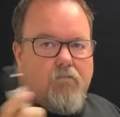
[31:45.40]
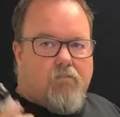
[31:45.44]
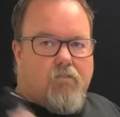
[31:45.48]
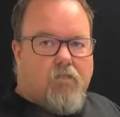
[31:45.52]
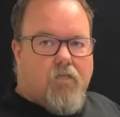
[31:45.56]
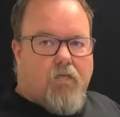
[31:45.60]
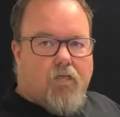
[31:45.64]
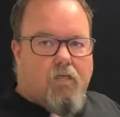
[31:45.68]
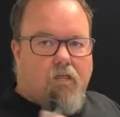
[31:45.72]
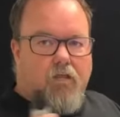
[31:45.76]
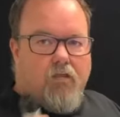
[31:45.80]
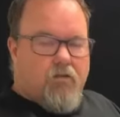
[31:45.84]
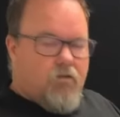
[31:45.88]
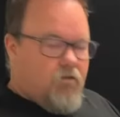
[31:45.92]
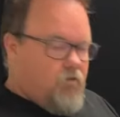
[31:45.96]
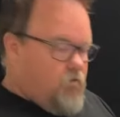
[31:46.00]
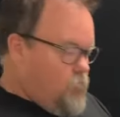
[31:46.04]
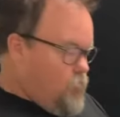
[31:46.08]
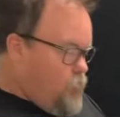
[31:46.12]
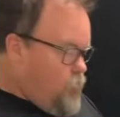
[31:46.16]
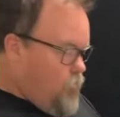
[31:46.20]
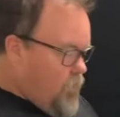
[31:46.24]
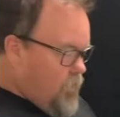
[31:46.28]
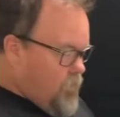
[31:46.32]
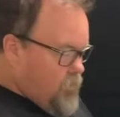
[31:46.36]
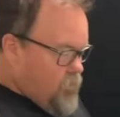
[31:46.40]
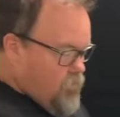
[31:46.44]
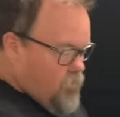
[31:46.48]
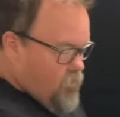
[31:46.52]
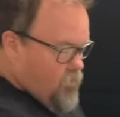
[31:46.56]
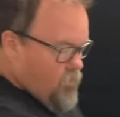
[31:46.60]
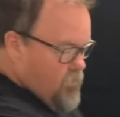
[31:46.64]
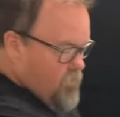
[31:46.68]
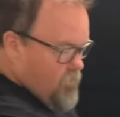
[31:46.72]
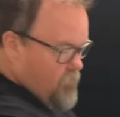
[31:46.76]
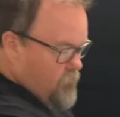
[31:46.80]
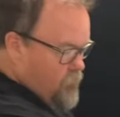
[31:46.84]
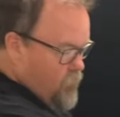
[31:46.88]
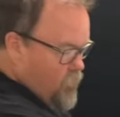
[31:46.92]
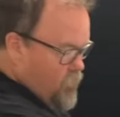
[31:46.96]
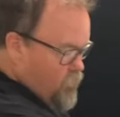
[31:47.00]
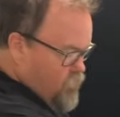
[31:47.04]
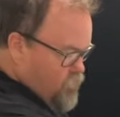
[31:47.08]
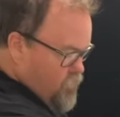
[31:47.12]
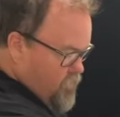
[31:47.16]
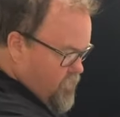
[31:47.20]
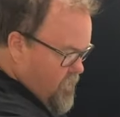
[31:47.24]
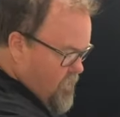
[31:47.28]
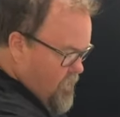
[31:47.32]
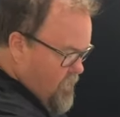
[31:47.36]
then you run your
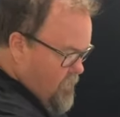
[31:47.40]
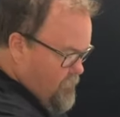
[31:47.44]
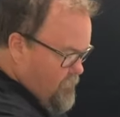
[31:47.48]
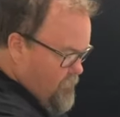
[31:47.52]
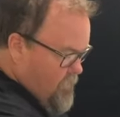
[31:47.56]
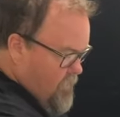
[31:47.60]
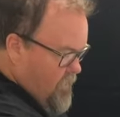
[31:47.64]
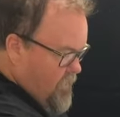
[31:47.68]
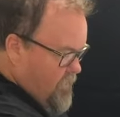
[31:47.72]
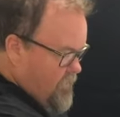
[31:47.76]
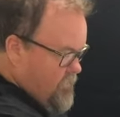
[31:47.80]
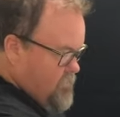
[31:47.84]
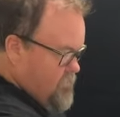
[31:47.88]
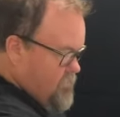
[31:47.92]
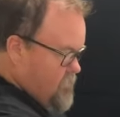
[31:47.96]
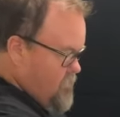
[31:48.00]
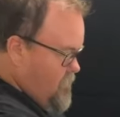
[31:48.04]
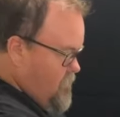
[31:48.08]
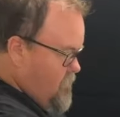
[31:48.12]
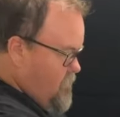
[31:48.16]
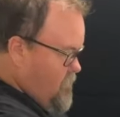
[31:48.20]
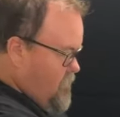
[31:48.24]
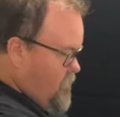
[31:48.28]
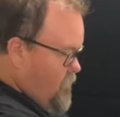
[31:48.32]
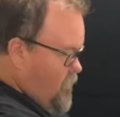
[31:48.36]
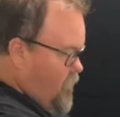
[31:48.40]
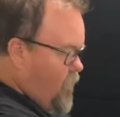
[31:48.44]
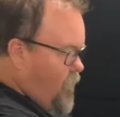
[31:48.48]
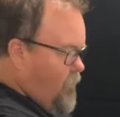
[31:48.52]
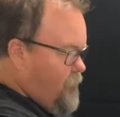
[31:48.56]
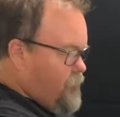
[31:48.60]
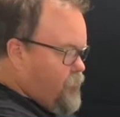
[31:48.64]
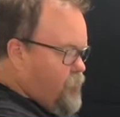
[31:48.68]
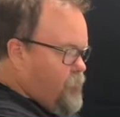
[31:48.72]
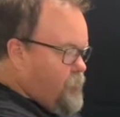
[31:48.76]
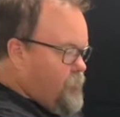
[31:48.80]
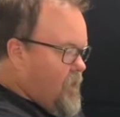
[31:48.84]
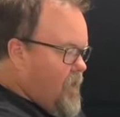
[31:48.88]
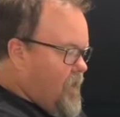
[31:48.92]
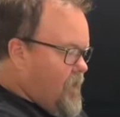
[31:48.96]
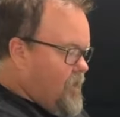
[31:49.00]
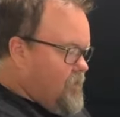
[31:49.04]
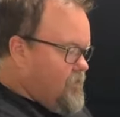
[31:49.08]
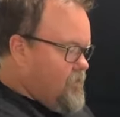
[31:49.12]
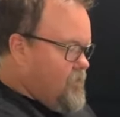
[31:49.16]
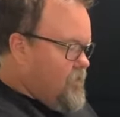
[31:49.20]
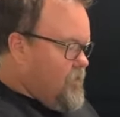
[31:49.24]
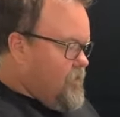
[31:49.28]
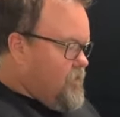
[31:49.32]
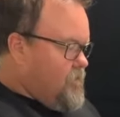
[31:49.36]
conversion campaigns off of the back
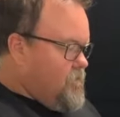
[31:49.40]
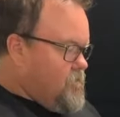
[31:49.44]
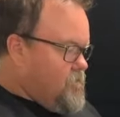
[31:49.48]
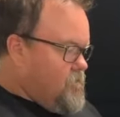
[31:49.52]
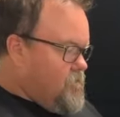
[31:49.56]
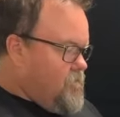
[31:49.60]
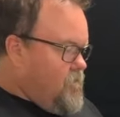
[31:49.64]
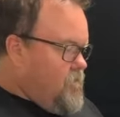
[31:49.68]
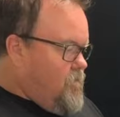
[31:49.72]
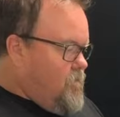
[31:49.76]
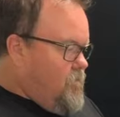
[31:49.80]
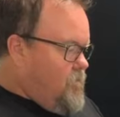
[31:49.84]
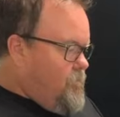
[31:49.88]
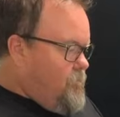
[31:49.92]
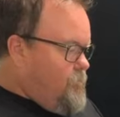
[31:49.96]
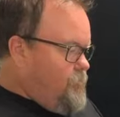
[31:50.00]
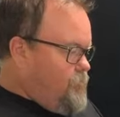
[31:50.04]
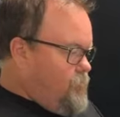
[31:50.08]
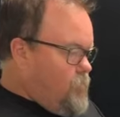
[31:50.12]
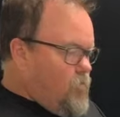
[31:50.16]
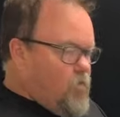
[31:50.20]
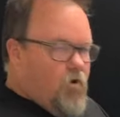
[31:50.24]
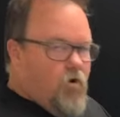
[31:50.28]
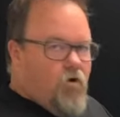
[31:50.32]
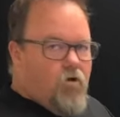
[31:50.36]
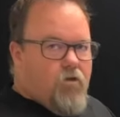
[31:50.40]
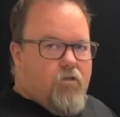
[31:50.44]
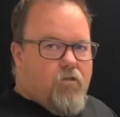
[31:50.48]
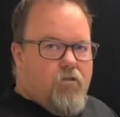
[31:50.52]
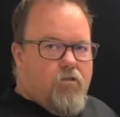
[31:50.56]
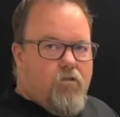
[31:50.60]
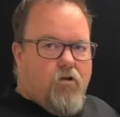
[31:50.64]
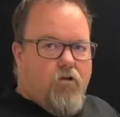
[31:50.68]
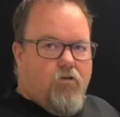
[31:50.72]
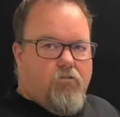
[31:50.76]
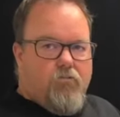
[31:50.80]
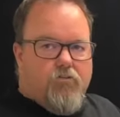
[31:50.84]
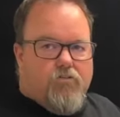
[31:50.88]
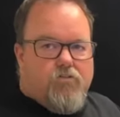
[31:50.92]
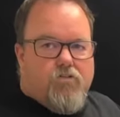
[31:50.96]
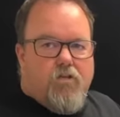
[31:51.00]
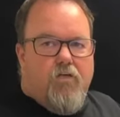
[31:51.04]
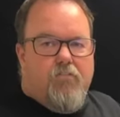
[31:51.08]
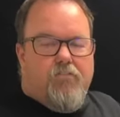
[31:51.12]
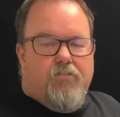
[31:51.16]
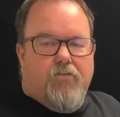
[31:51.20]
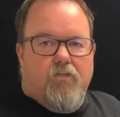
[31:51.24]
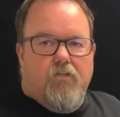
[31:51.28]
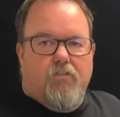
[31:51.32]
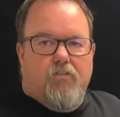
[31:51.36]
of this. You know, there's
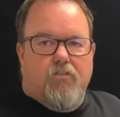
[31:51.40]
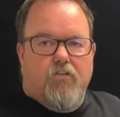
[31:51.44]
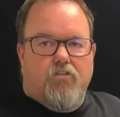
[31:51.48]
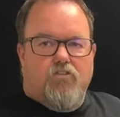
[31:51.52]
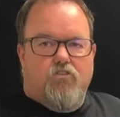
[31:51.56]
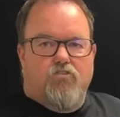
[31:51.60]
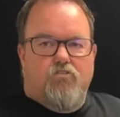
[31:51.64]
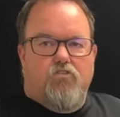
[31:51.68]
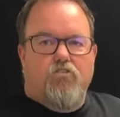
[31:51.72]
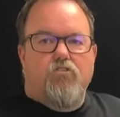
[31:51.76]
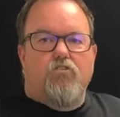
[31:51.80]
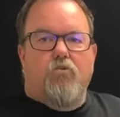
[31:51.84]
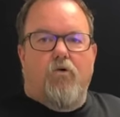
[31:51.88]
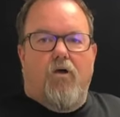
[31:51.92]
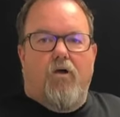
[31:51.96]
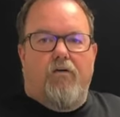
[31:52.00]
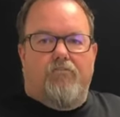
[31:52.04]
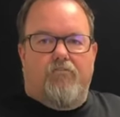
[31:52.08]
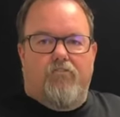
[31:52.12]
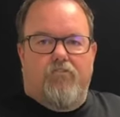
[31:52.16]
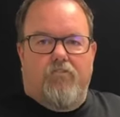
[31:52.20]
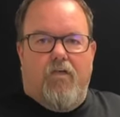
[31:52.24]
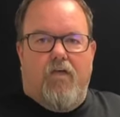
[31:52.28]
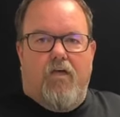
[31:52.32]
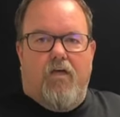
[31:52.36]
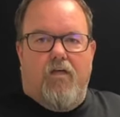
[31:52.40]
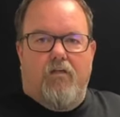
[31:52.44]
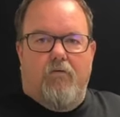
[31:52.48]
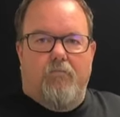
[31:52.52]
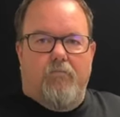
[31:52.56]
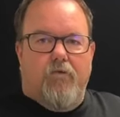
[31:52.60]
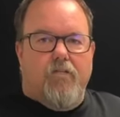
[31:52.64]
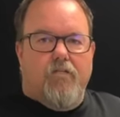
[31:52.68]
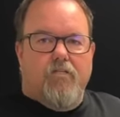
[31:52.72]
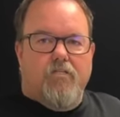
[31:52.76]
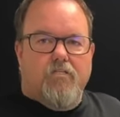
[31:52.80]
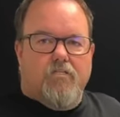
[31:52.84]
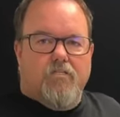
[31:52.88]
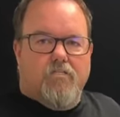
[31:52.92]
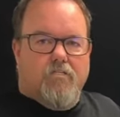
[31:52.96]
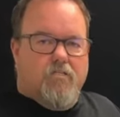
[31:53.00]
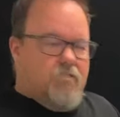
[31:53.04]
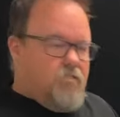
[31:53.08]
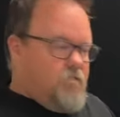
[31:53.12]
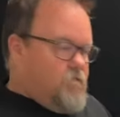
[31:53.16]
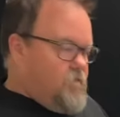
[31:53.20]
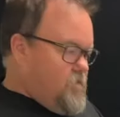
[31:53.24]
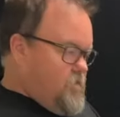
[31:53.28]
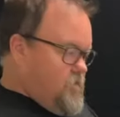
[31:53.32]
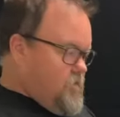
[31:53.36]
nothing that you do after that. I mean, this
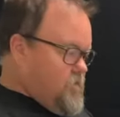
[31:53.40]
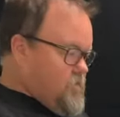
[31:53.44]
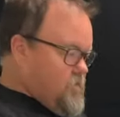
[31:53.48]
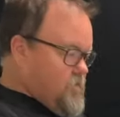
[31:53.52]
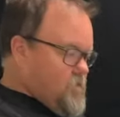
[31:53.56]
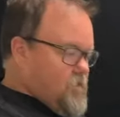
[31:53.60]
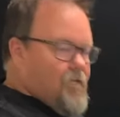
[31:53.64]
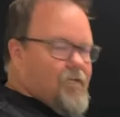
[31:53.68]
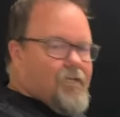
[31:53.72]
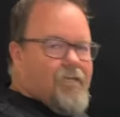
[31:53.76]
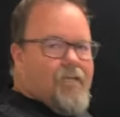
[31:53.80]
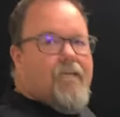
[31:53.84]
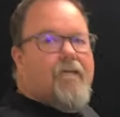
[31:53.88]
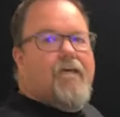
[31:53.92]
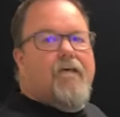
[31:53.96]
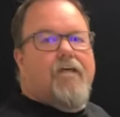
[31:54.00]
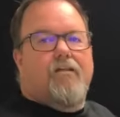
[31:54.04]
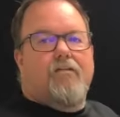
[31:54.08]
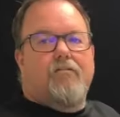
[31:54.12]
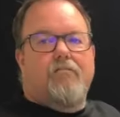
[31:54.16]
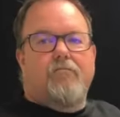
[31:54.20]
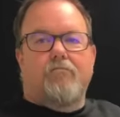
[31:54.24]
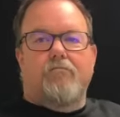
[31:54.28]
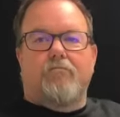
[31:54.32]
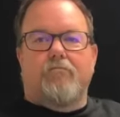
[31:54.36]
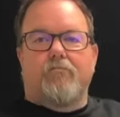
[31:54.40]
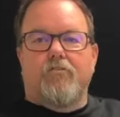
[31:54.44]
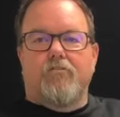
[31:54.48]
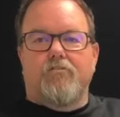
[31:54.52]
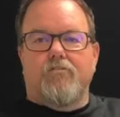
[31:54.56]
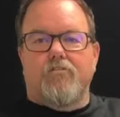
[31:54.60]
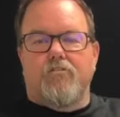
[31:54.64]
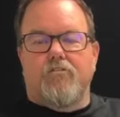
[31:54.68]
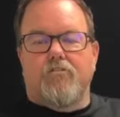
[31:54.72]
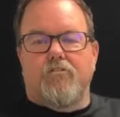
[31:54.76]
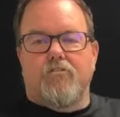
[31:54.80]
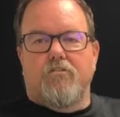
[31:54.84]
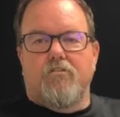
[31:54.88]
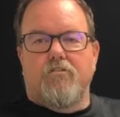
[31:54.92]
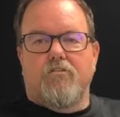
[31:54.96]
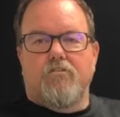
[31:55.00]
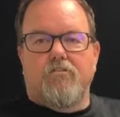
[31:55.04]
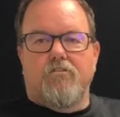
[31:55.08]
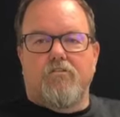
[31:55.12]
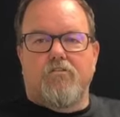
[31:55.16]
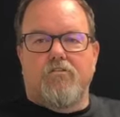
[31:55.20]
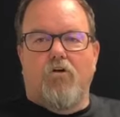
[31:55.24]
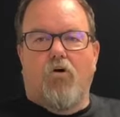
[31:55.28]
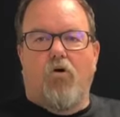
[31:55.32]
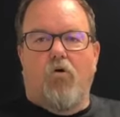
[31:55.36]
is like it. This
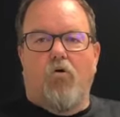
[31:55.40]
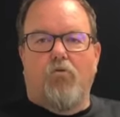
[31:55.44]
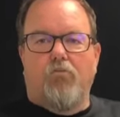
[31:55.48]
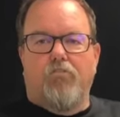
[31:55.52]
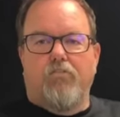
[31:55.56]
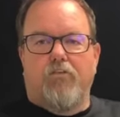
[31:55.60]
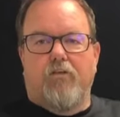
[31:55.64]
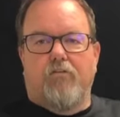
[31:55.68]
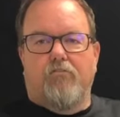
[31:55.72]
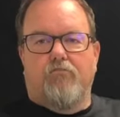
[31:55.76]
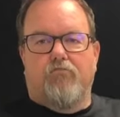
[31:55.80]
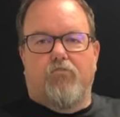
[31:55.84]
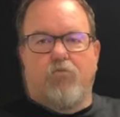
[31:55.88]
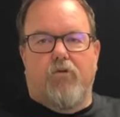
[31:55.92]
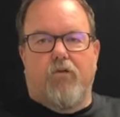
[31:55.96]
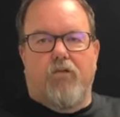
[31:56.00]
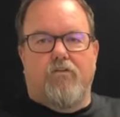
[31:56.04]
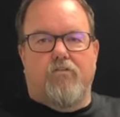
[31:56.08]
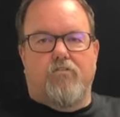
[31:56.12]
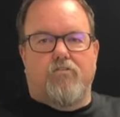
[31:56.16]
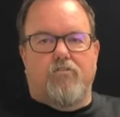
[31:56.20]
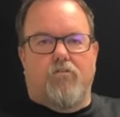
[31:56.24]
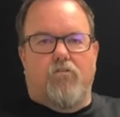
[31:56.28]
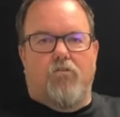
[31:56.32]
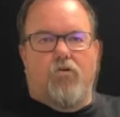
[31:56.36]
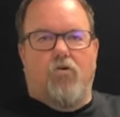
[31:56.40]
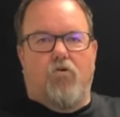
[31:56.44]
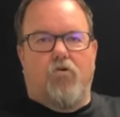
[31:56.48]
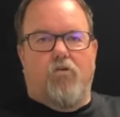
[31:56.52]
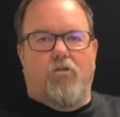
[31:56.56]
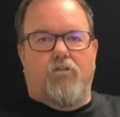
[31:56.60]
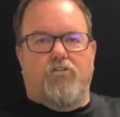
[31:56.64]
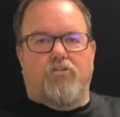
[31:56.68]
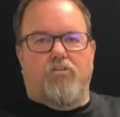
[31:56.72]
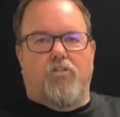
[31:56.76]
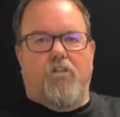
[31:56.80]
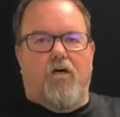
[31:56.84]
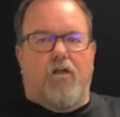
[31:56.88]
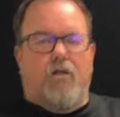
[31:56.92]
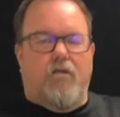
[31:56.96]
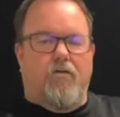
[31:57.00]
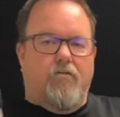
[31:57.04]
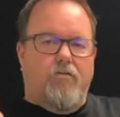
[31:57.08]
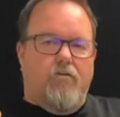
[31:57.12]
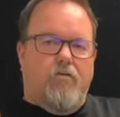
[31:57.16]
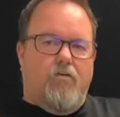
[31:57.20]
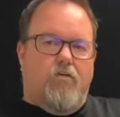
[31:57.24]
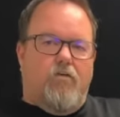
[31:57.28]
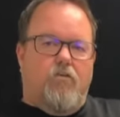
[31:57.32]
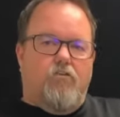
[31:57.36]
is the whole thing for you. So the whole enchilada.
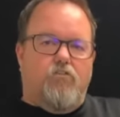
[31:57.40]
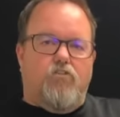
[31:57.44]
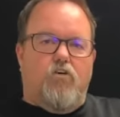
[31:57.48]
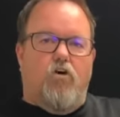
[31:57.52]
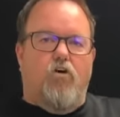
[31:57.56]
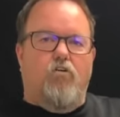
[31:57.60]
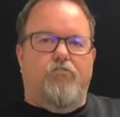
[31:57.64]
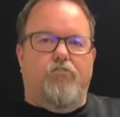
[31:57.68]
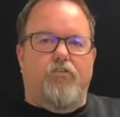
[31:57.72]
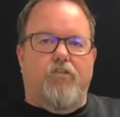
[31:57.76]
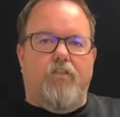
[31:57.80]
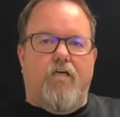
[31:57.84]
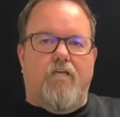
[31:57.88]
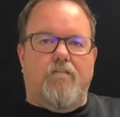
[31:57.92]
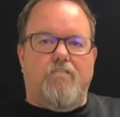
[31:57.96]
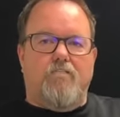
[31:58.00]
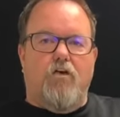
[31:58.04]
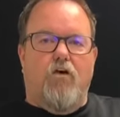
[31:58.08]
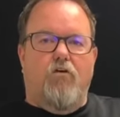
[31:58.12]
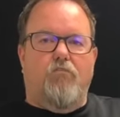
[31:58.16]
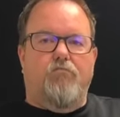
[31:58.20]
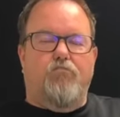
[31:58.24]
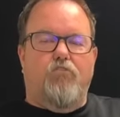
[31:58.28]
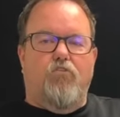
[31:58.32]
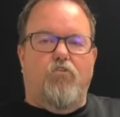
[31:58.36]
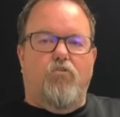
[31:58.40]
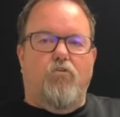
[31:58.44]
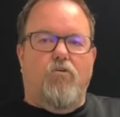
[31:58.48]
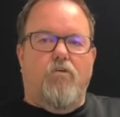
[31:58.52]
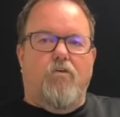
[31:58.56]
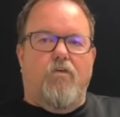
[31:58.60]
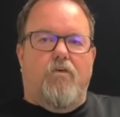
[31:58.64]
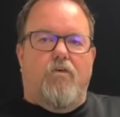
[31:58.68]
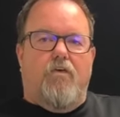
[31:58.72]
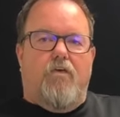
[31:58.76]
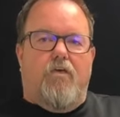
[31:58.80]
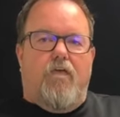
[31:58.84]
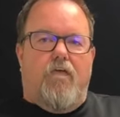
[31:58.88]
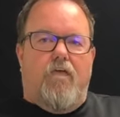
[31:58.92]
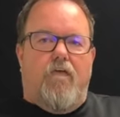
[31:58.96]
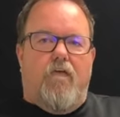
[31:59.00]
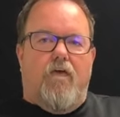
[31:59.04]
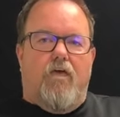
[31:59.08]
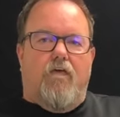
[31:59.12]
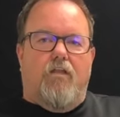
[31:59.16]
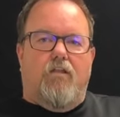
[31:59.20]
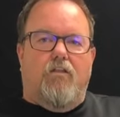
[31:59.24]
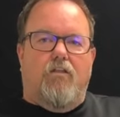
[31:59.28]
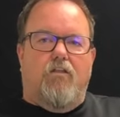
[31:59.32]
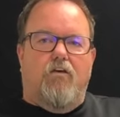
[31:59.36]
So hopefully that's helpful,
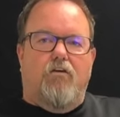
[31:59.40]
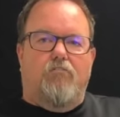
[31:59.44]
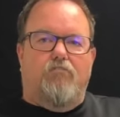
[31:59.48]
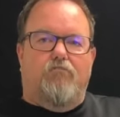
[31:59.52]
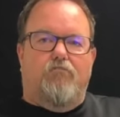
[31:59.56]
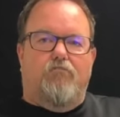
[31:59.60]
and look